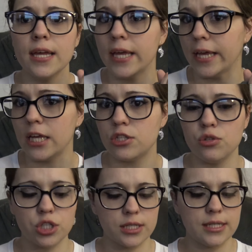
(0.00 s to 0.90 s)
in case
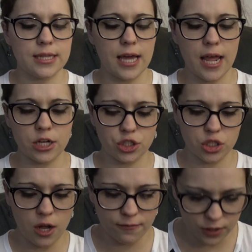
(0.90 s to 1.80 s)
you just need that extra
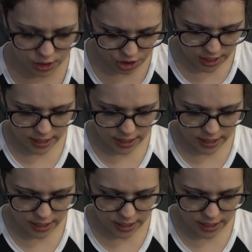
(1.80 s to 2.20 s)
coverage